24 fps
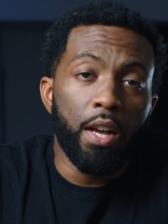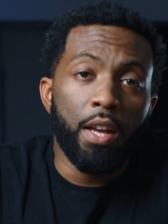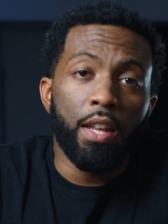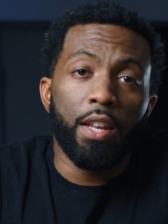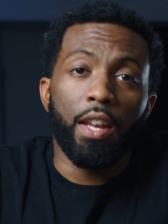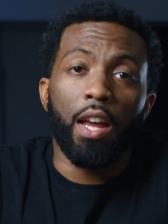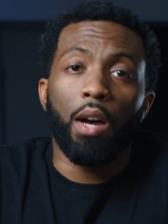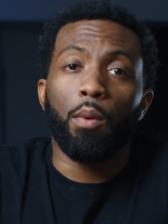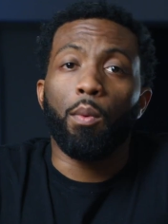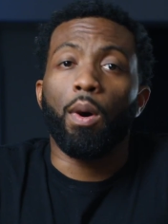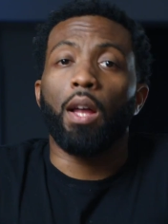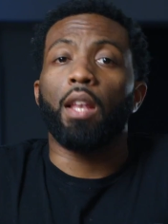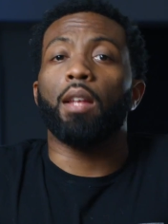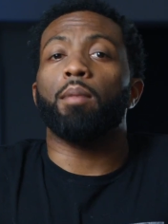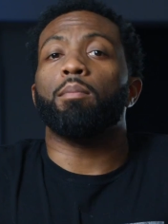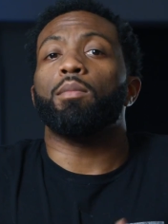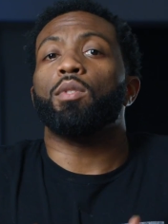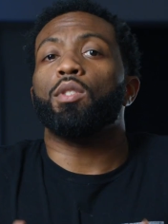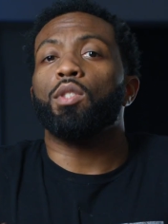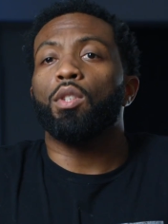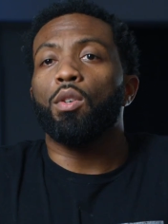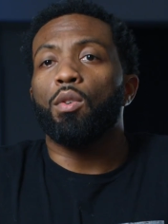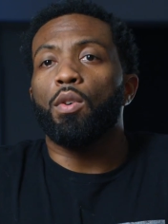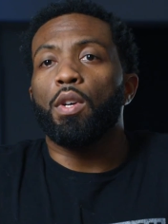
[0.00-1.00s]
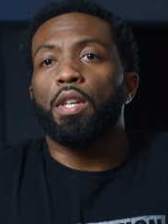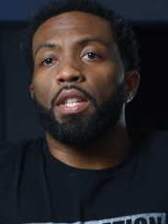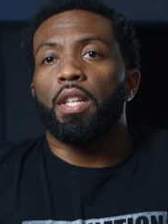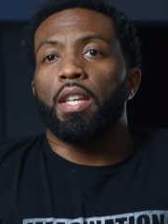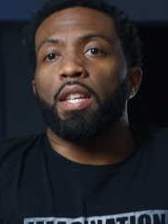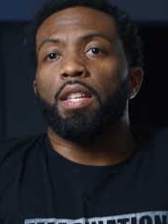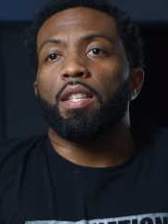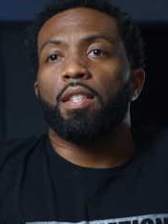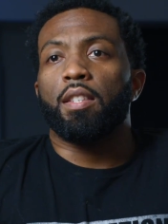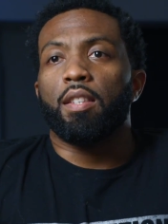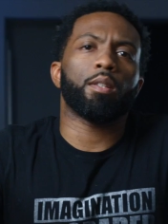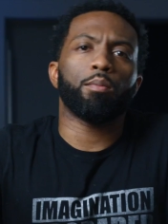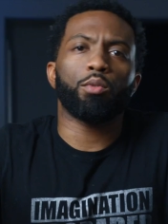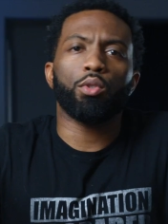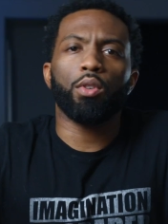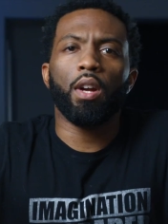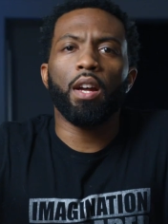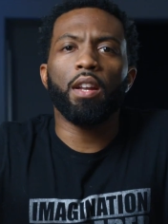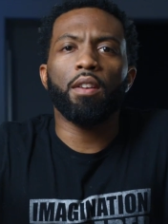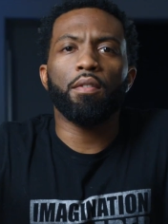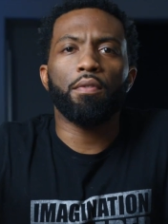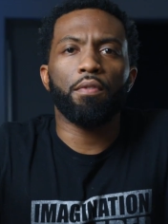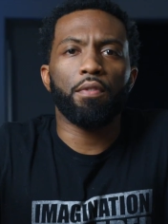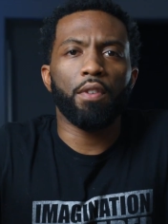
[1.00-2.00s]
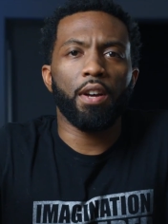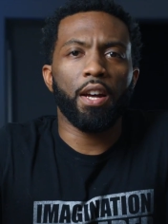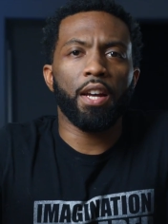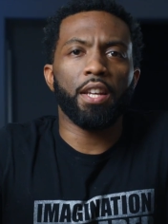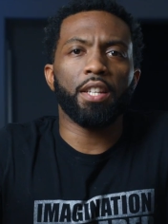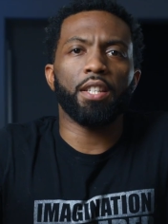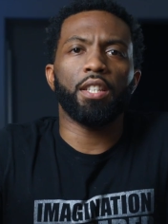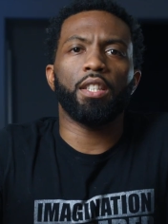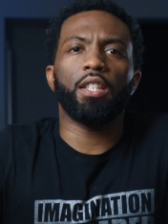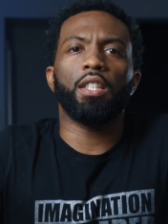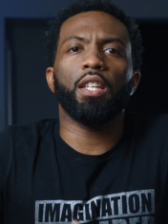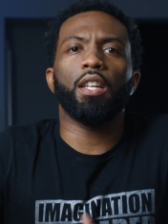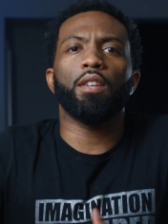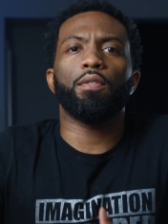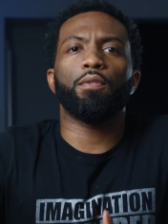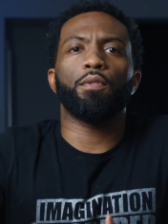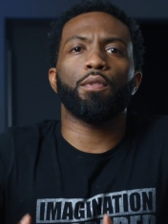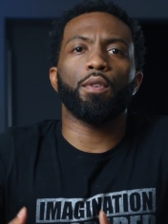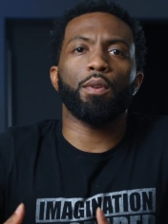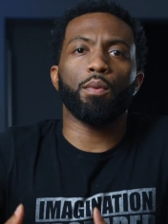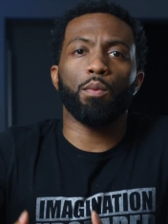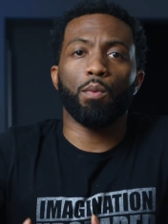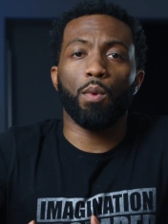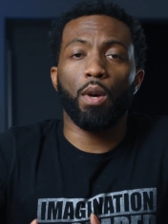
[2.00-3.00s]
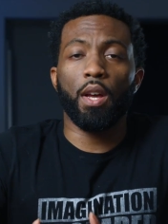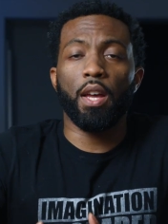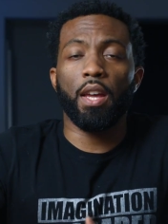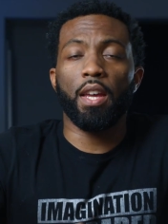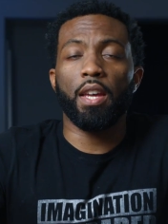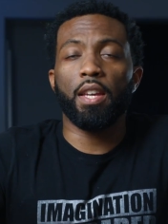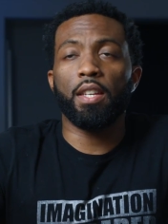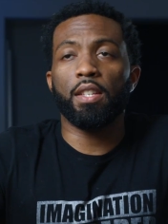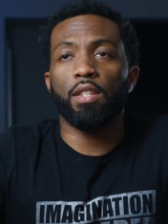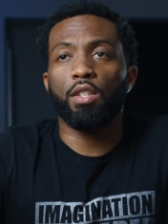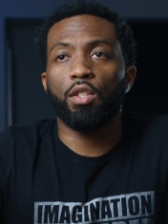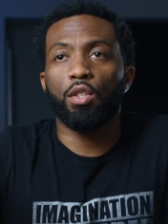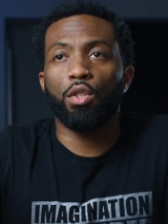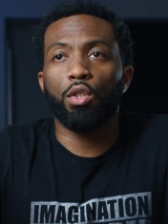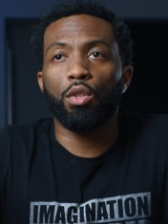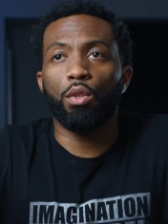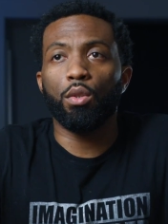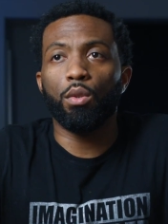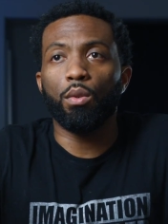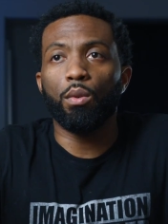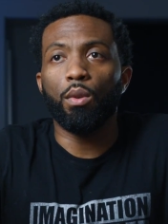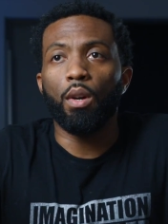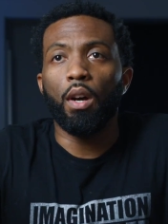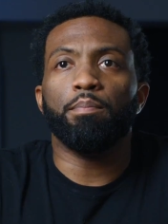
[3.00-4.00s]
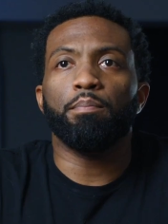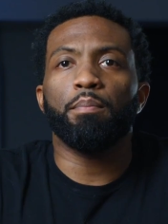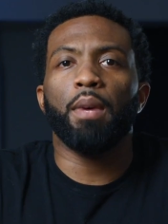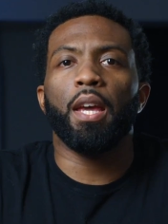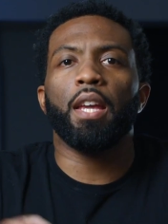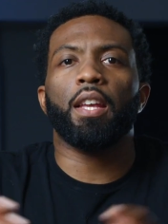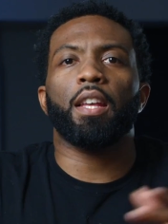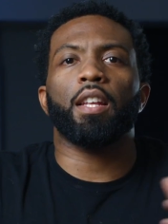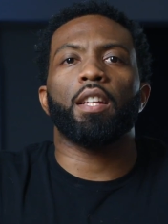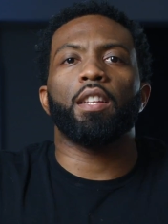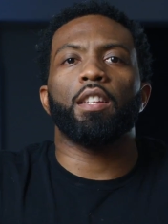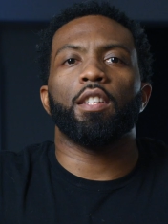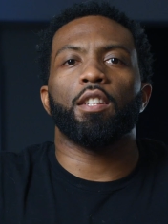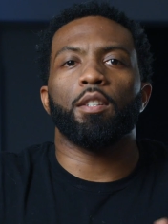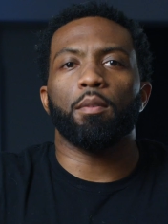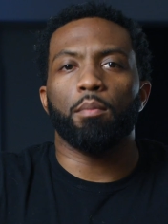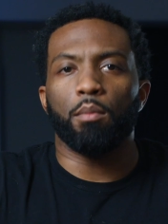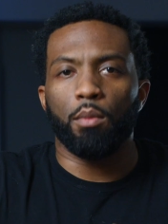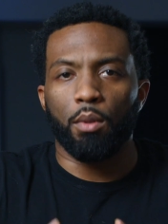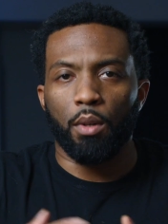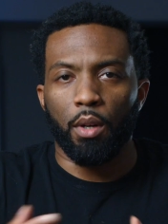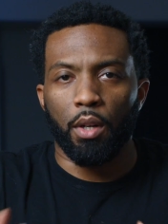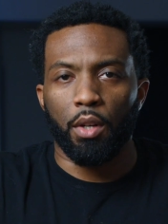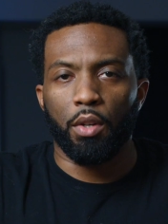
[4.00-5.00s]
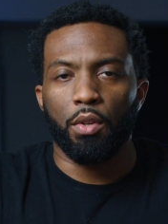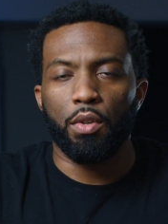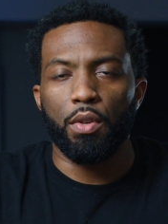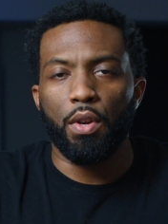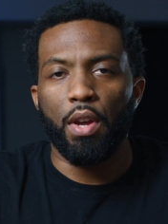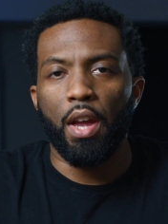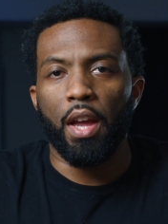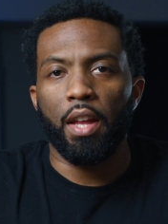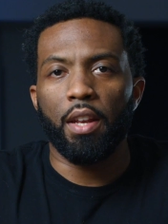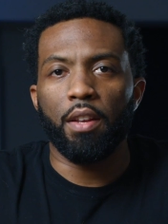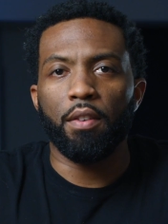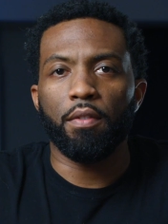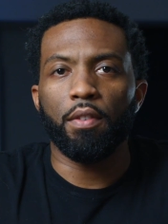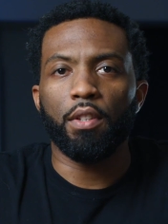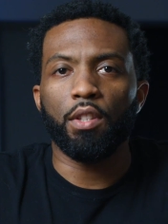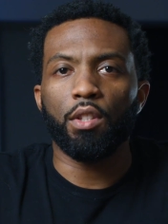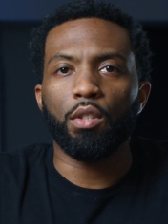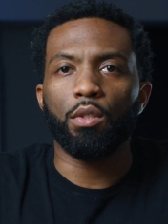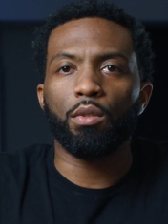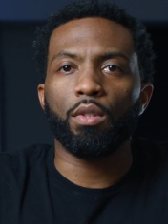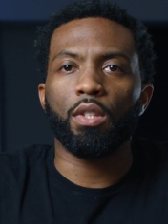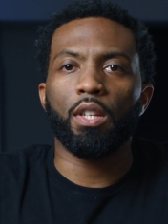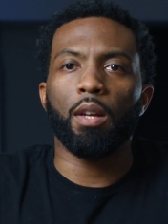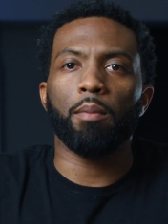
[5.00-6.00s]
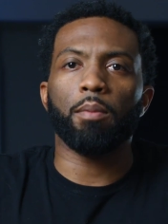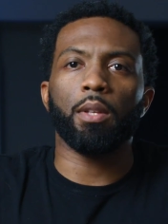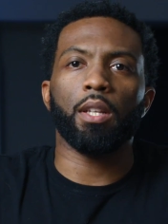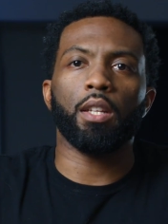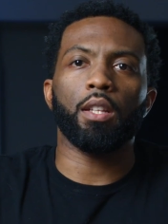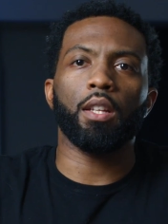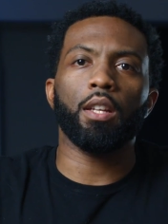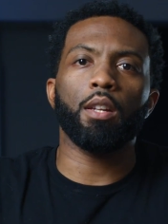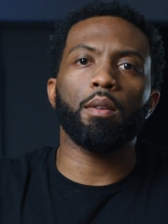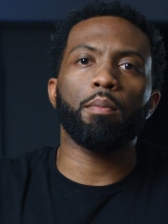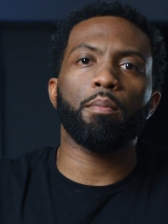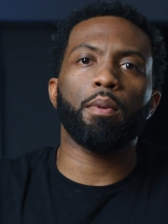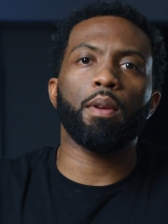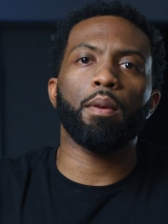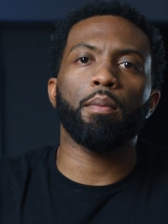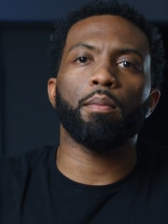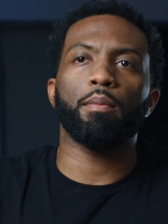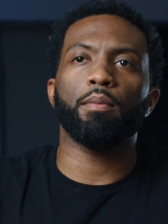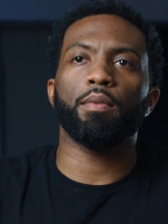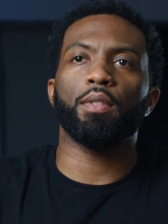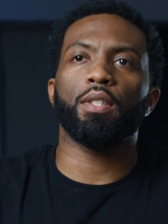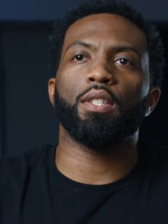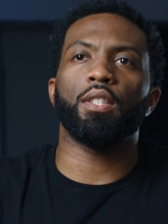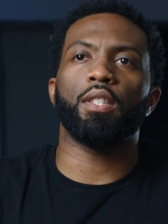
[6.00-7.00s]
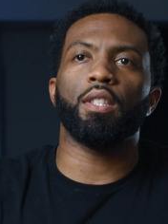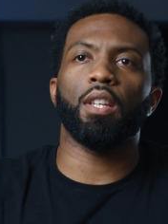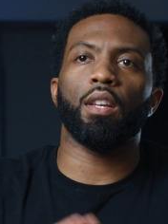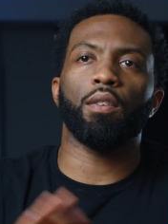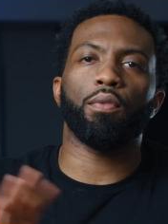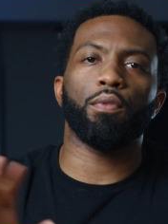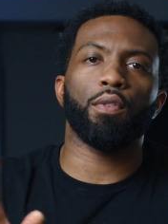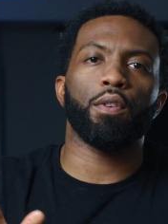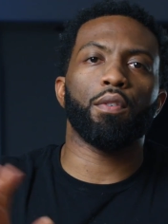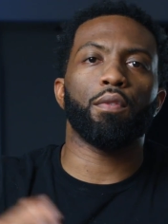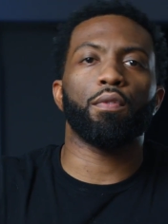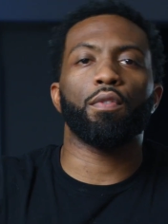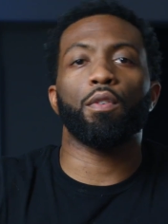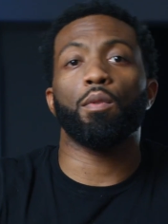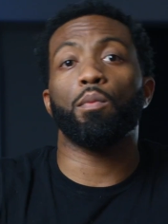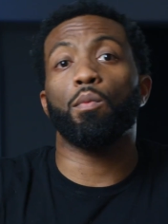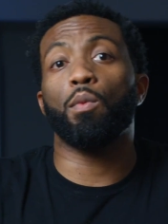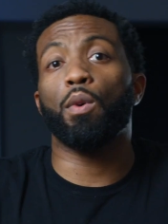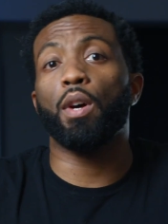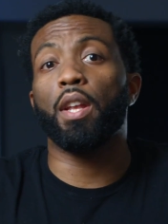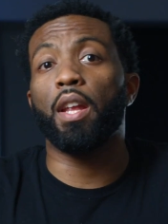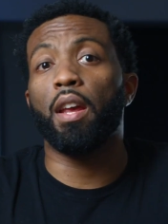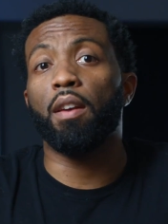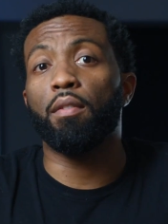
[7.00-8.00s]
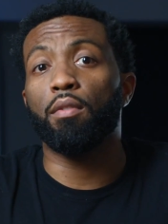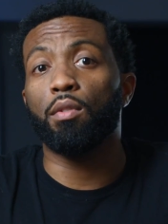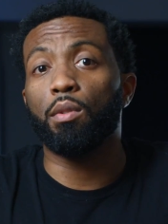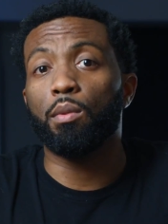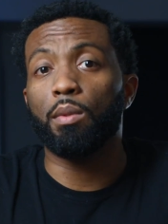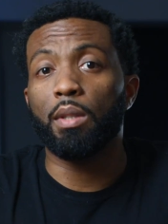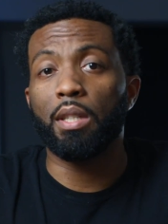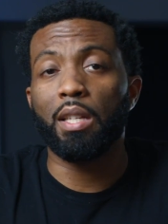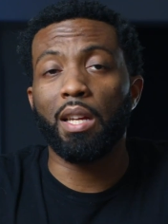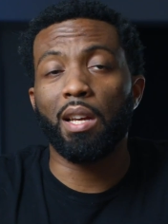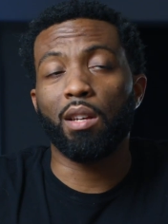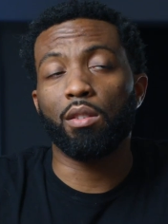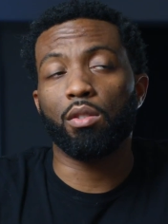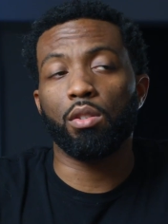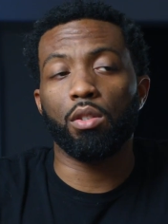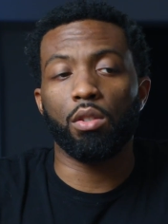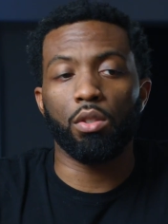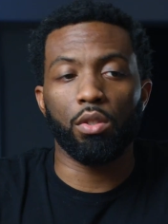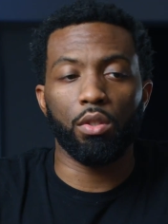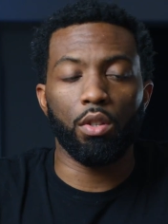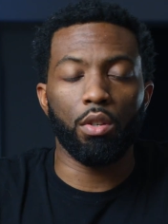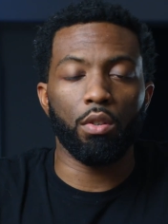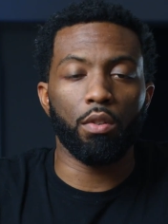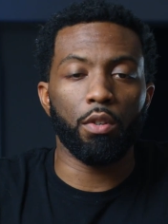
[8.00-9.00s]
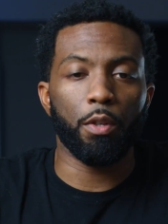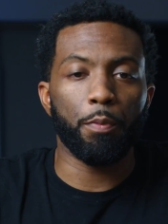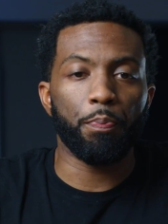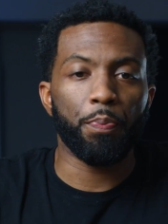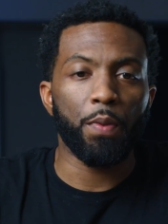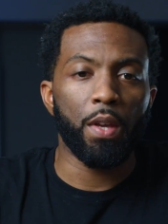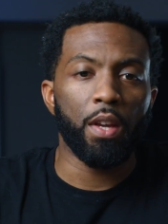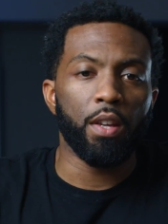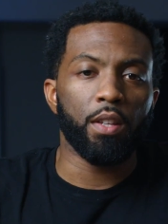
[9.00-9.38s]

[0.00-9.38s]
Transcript: Now, while I'm doing this, I'm trying to find different ways to make it a little more creative and do something a little bit different from what everyone else is doing.